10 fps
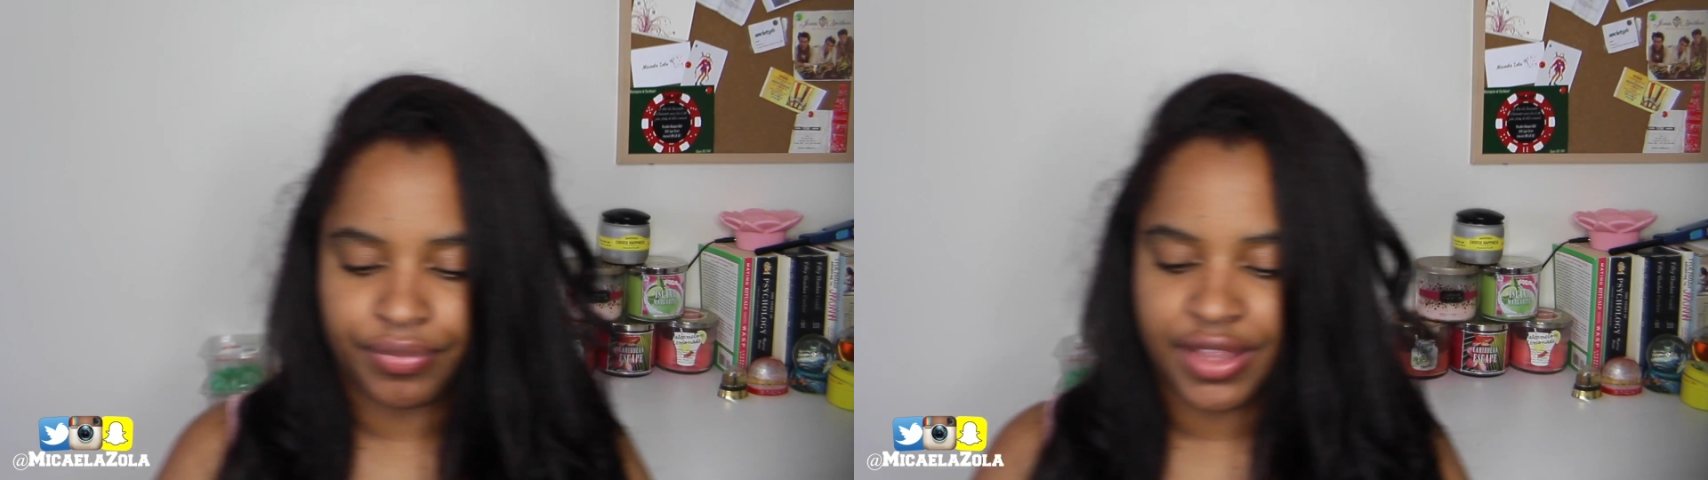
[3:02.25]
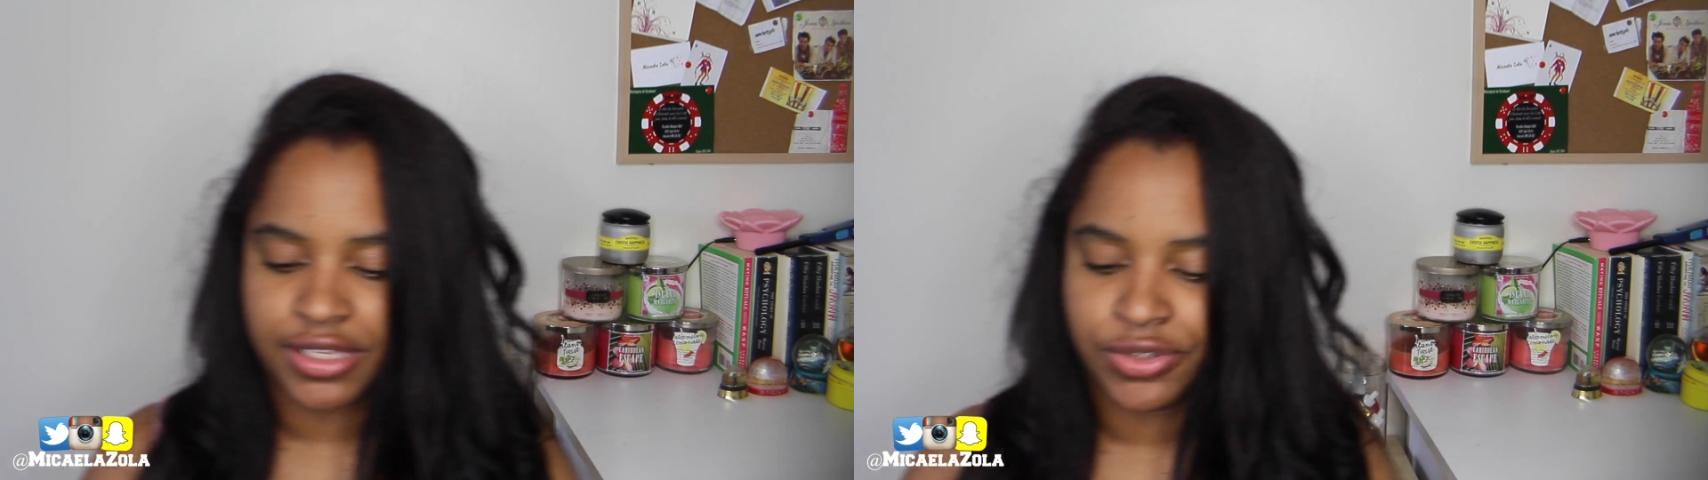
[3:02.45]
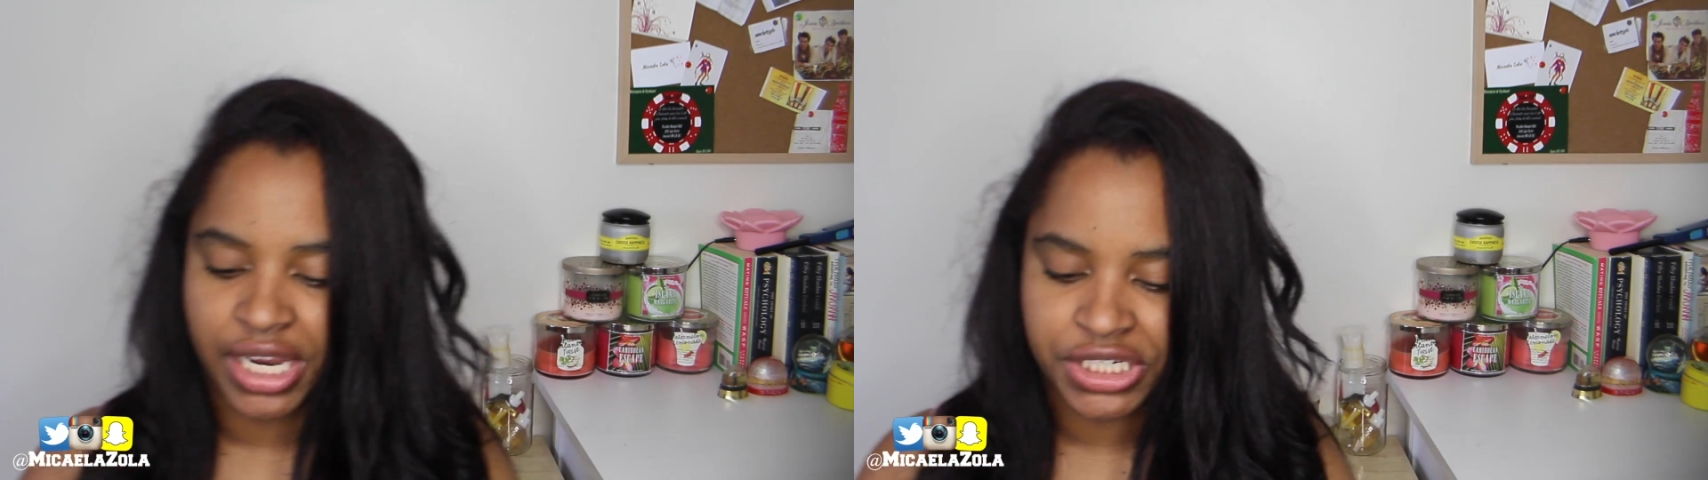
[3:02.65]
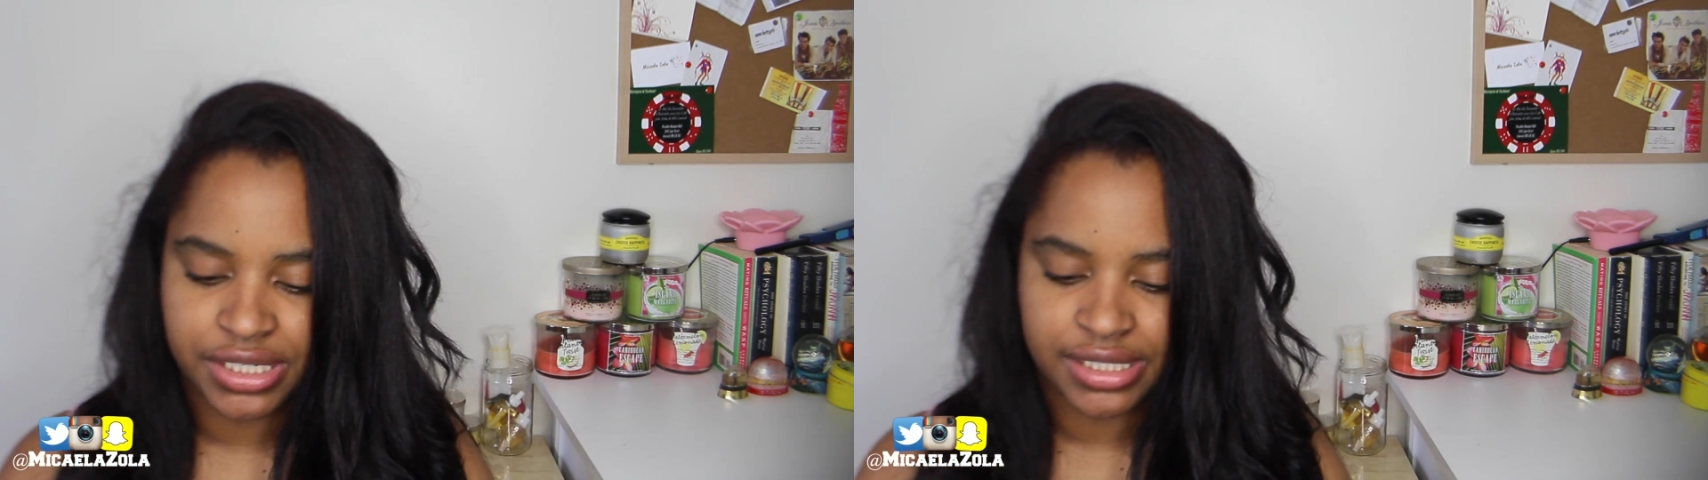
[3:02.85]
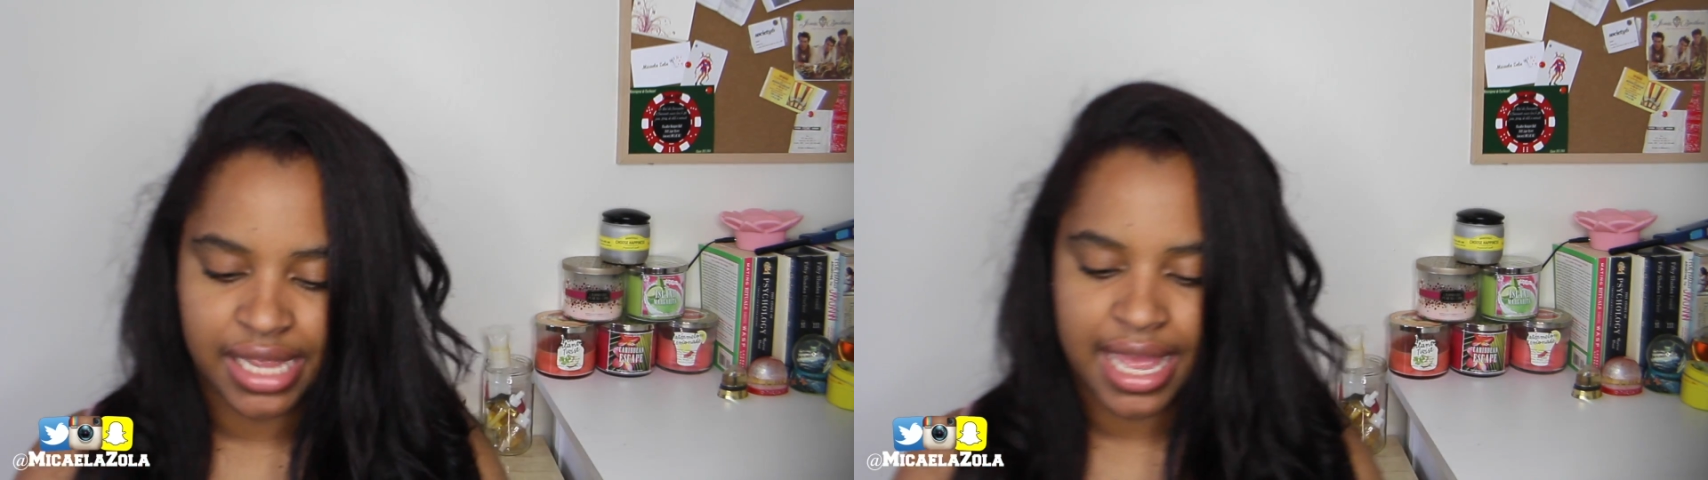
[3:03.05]
the
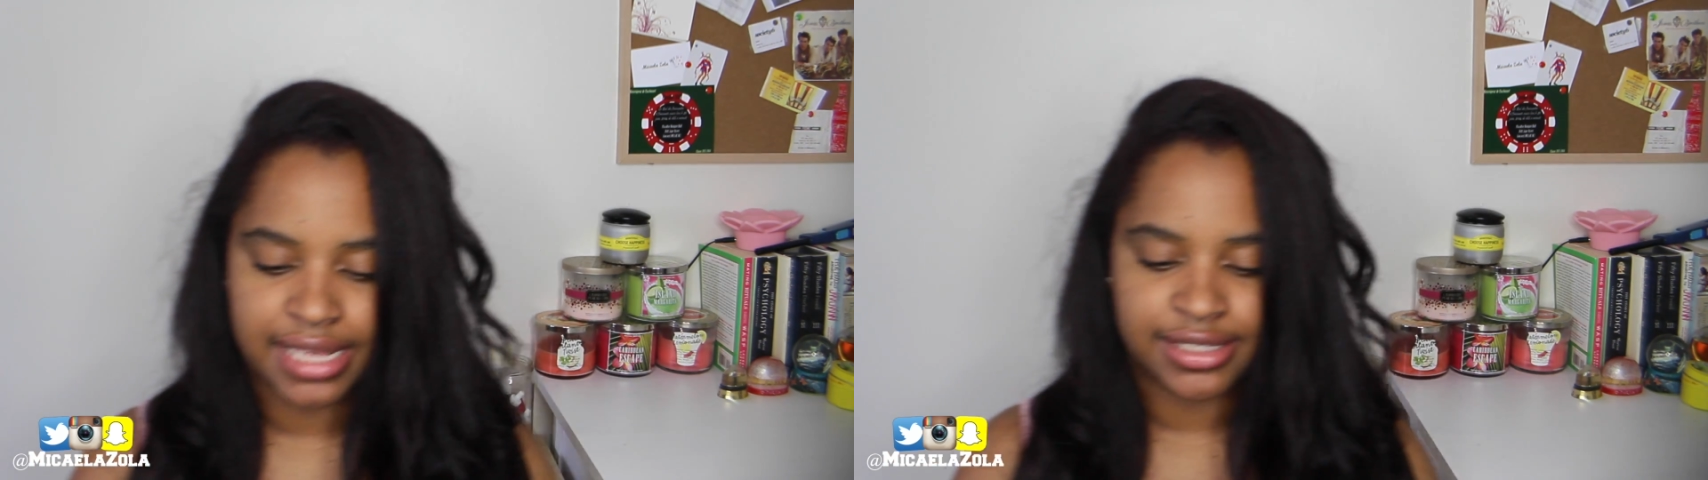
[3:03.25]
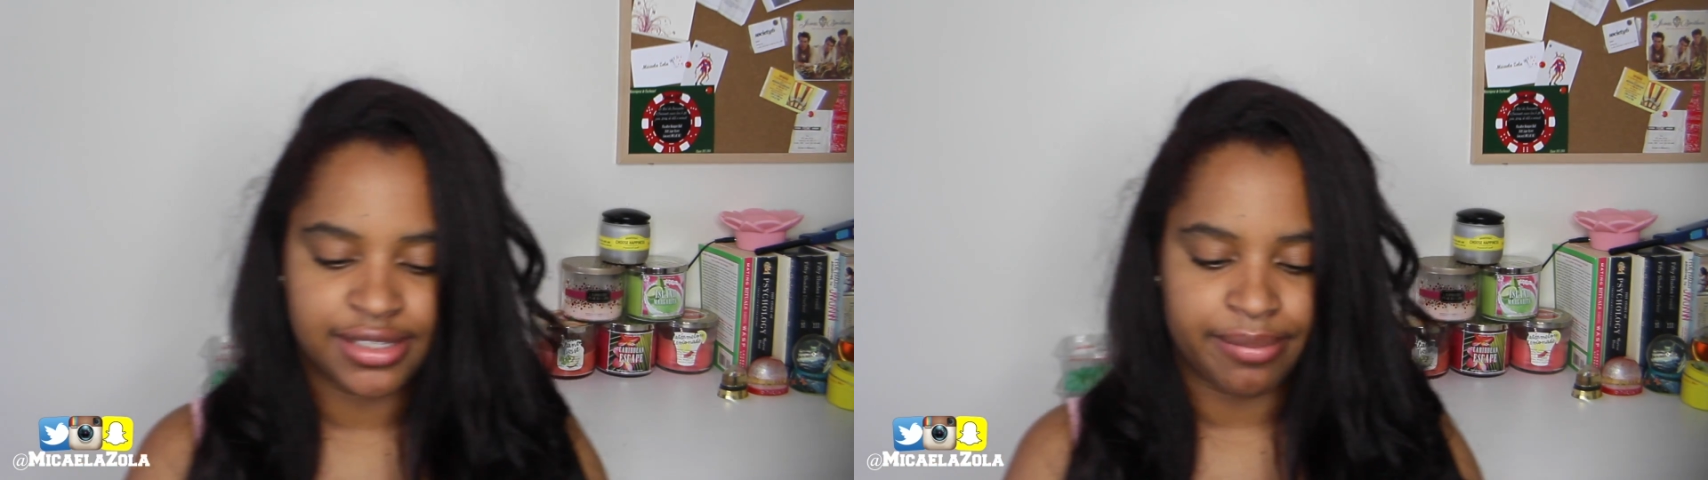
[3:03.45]
instruction says